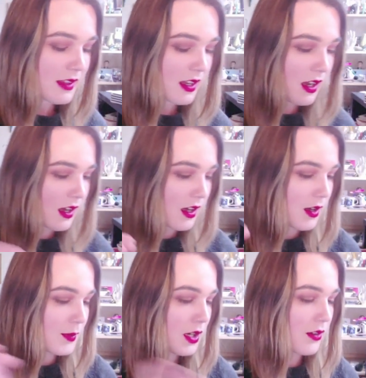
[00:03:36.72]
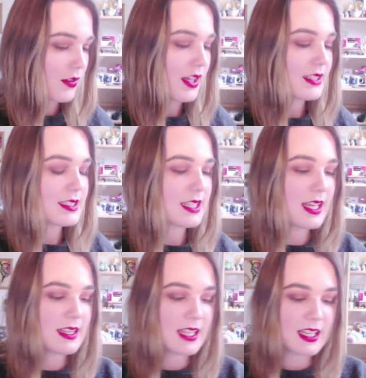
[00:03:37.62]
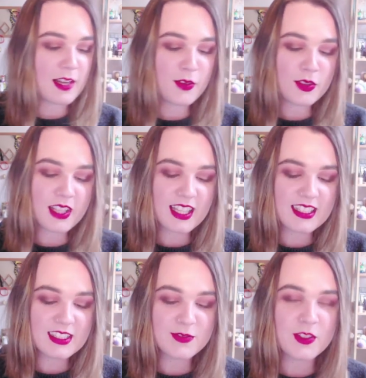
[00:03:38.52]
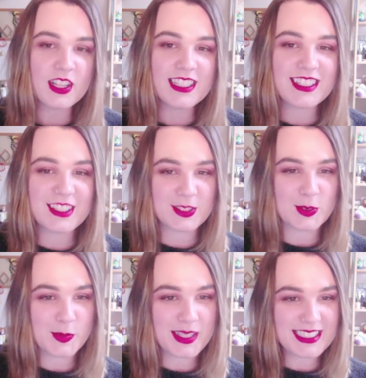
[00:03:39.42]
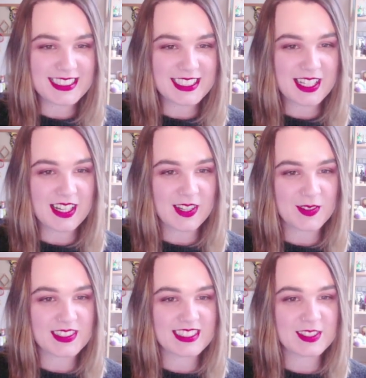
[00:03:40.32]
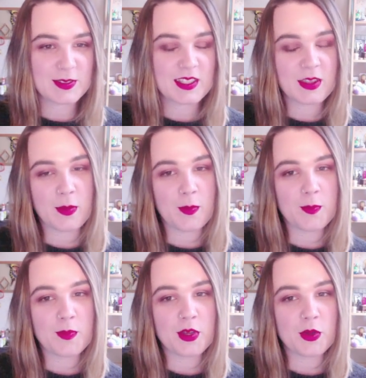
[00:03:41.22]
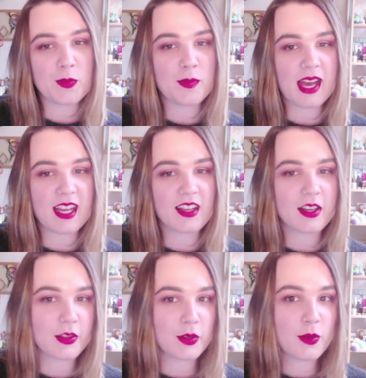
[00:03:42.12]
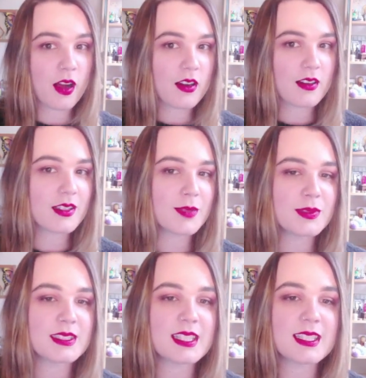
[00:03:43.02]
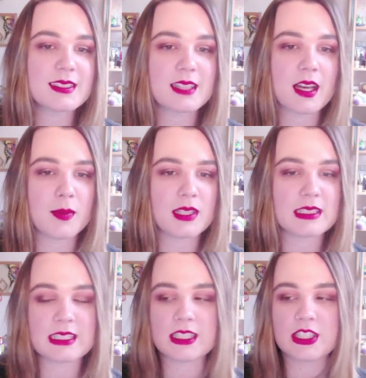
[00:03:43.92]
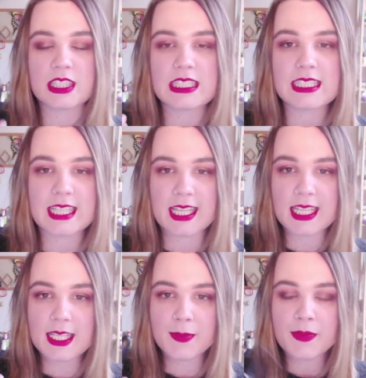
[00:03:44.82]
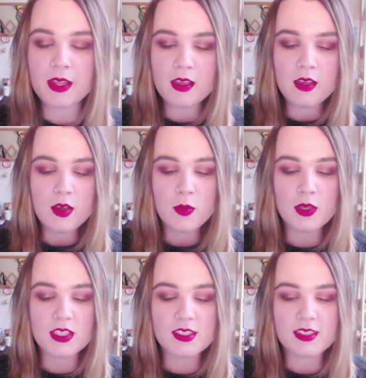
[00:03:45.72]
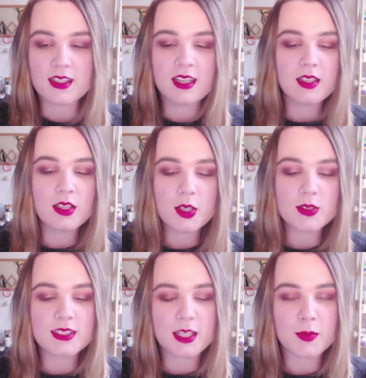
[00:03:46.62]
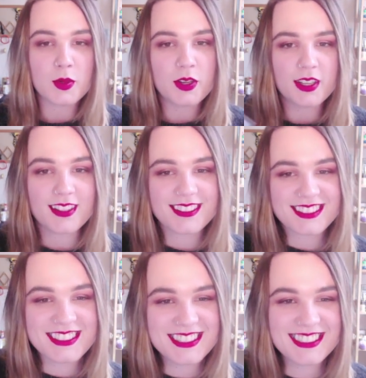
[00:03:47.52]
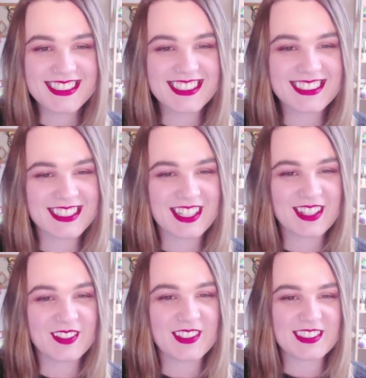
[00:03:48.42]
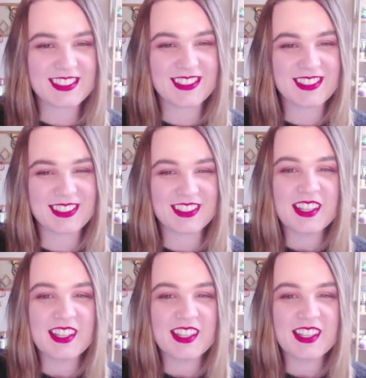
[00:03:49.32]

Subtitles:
Alright, and then I've only had this for a little bit. This is one of the new MAC Color Rocker lipsticks, and it's in the shade Diggin' It, which I know is kind of boring because I went to a